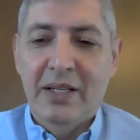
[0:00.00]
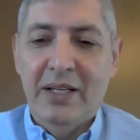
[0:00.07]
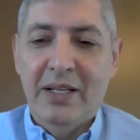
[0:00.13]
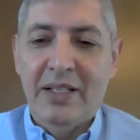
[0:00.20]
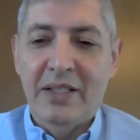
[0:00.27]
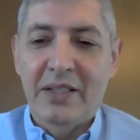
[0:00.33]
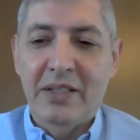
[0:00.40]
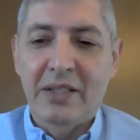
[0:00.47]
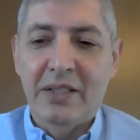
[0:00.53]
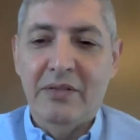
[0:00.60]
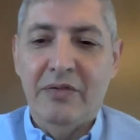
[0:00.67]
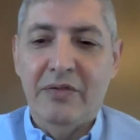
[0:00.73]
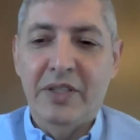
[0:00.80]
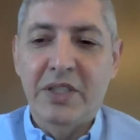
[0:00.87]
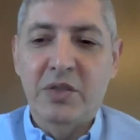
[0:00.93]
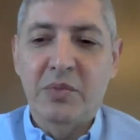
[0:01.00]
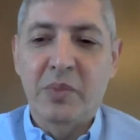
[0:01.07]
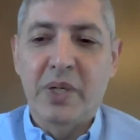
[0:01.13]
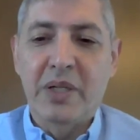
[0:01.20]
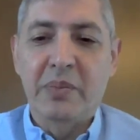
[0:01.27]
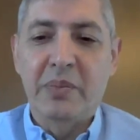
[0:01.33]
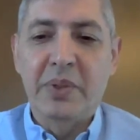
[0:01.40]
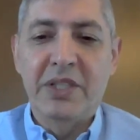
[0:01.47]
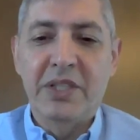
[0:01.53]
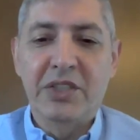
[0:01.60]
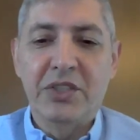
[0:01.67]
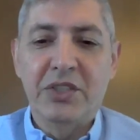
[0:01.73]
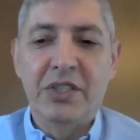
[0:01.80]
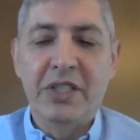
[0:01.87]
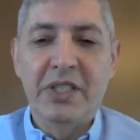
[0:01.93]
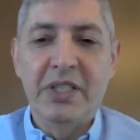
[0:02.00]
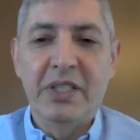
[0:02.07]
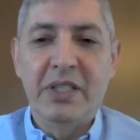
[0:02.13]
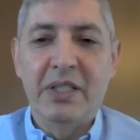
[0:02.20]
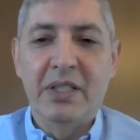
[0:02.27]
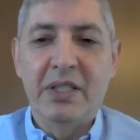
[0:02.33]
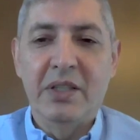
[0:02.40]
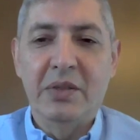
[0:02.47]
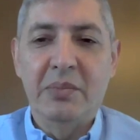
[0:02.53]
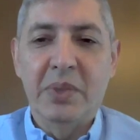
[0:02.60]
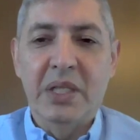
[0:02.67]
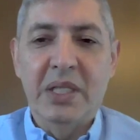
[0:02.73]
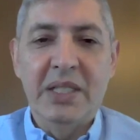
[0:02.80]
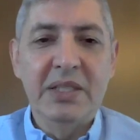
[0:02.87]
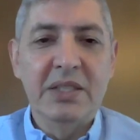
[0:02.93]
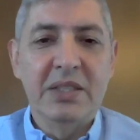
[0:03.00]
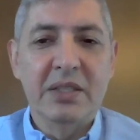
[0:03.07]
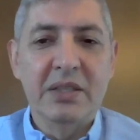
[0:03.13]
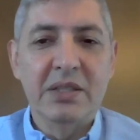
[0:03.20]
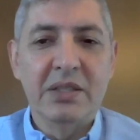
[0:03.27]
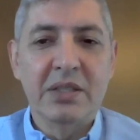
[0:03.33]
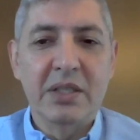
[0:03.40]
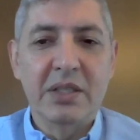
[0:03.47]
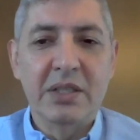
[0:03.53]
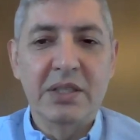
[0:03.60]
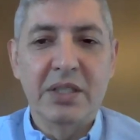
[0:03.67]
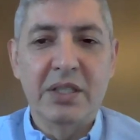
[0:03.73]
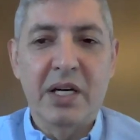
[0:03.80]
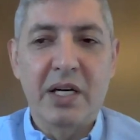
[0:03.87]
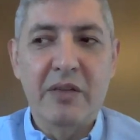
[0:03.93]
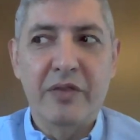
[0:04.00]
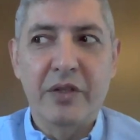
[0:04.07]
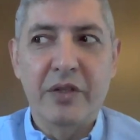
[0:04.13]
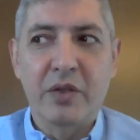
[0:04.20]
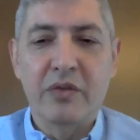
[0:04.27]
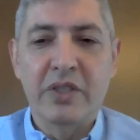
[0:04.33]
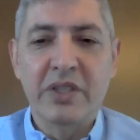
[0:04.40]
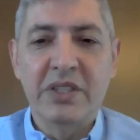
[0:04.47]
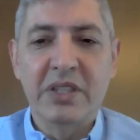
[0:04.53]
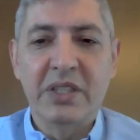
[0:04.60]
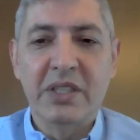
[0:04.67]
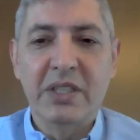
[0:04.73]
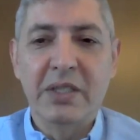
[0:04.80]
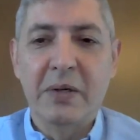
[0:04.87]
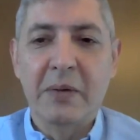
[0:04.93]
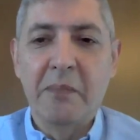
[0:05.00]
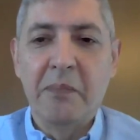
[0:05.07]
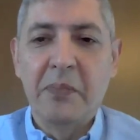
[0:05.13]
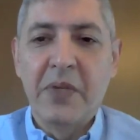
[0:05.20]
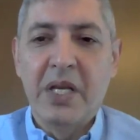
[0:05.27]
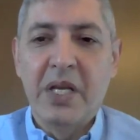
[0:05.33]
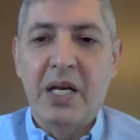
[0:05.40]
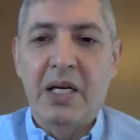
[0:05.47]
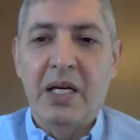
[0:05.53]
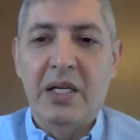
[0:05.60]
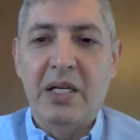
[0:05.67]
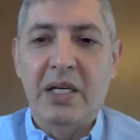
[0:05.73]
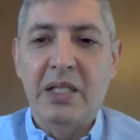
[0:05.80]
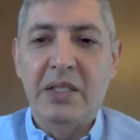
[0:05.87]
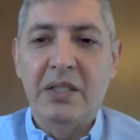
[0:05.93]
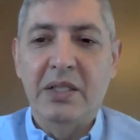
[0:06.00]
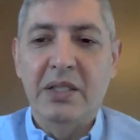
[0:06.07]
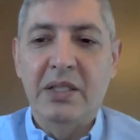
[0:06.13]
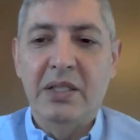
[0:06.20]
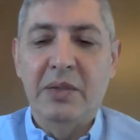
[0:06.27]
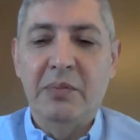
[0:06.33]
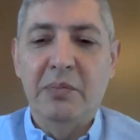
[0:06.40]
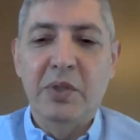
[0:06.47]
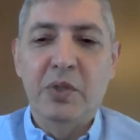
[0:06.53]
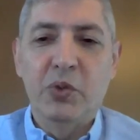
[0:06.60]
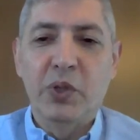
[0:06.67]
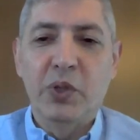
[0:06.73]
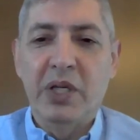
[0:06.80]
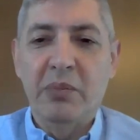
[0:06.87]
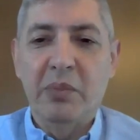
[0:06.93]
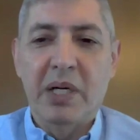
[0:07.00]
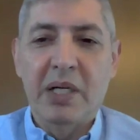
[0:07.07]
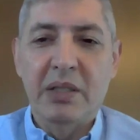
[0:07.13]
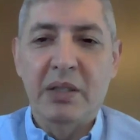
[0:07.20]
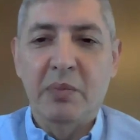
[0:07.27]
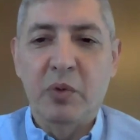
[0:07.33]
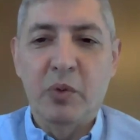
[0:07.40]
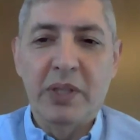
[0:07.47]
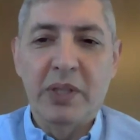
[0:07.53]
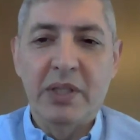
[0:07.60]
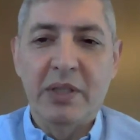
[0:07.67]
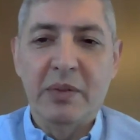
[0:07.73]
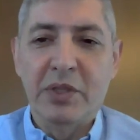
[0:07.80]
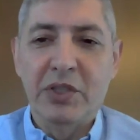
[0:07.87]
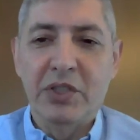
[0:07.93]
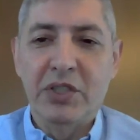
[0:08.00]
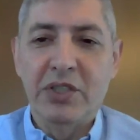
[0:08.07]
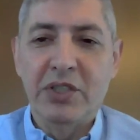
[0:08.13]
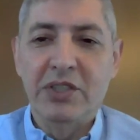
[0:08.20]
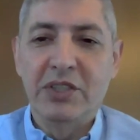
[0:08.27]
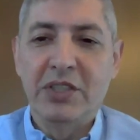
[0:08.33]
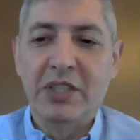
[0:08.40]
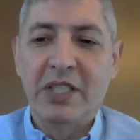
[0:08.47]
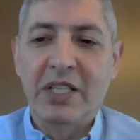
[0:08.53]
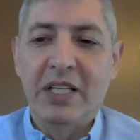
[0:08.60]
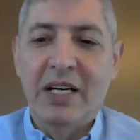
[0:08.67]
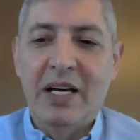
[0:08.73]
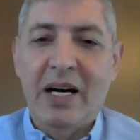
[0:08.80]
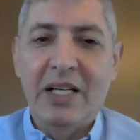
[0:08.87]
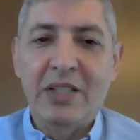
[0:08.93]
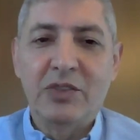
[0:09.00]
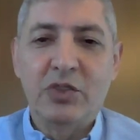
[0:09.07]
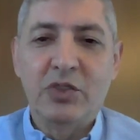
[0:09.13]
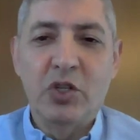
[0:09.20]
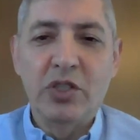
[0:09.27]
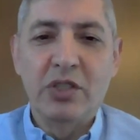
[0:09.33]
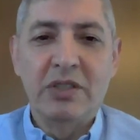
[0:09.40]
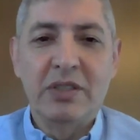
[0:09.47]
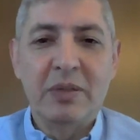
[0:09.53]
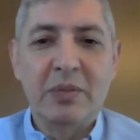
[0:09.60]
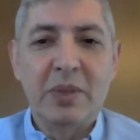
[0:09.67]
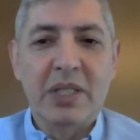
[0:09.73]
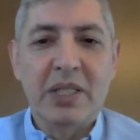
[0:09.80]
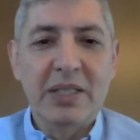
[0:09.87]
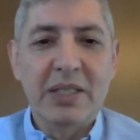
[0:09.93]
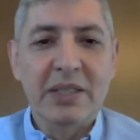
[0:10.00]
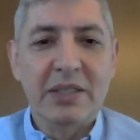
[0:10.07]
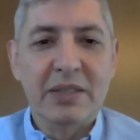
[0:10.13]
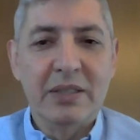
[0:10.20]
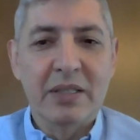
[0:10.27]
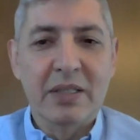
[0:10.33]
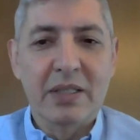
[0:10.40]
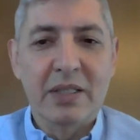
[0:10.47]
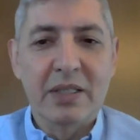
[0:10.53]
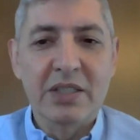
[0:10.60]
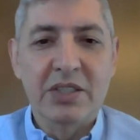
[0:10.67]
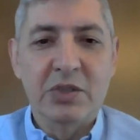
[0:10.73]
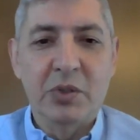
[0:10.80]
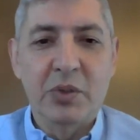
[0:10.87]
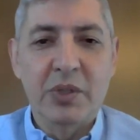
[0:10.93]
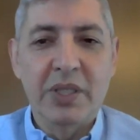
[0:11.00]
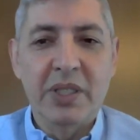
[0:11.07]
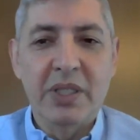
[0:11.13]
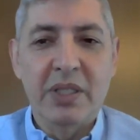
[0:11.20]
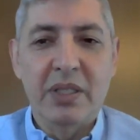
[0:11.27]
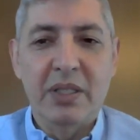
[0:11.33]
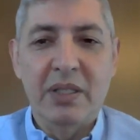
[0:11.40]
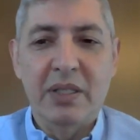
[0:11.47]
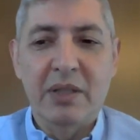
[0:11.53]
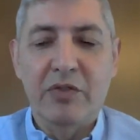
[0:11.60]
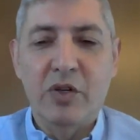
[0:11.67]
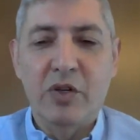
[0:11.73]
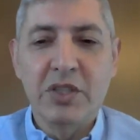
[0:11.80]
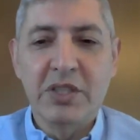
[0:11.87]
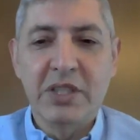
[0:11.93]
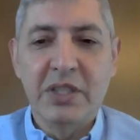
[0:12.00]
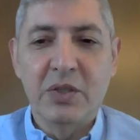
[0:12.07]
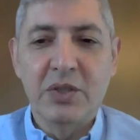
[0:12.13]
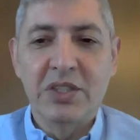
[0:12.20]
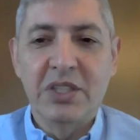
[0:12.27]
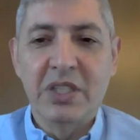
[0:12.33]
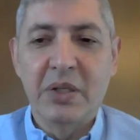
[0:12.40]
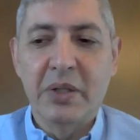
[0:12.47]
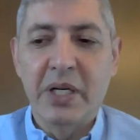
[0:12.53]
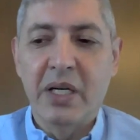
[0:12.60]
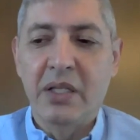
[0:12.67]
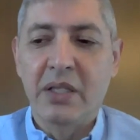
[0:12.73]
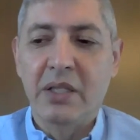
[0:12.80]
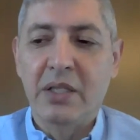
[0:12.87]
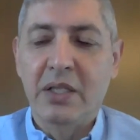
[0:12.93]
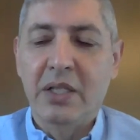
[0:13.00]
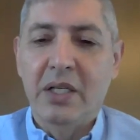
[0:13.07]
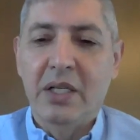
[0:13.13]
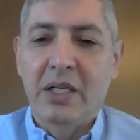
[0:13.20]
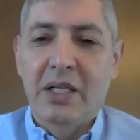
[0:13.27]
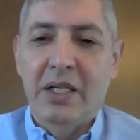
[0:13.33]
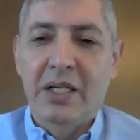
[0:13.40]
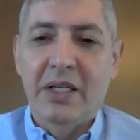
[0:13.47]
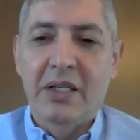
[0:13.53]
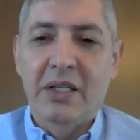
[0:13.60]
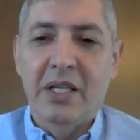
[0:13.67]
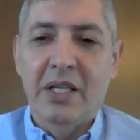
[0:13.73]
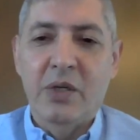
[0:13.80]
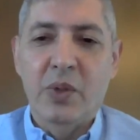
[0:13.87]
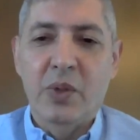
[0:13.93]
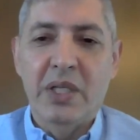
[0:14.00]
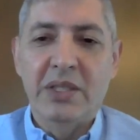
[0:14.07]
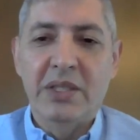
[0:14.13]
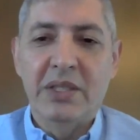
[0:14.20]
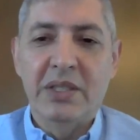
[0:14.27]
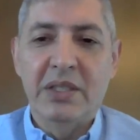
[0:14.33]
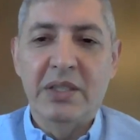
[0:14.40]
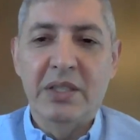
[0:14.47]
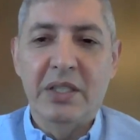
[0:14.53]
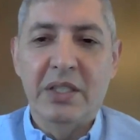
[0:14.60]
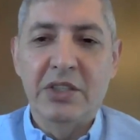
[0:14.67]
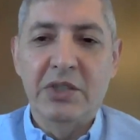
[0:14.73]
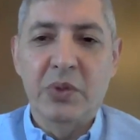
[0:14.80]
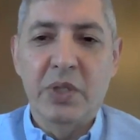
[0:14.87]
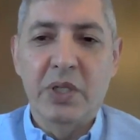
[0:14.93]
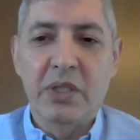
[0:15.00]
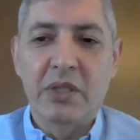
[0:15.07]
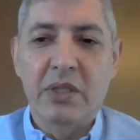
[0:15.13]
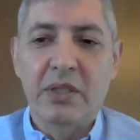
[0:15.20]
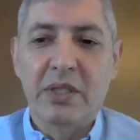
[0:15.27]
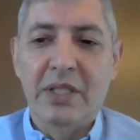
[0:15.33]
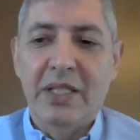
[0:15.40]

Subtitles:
I finished my PhD on Middle Eastern Studies in Haifa University. And in between my diplomatic missions, I taught Middle East history, focusing on Syria in the US and in Israel.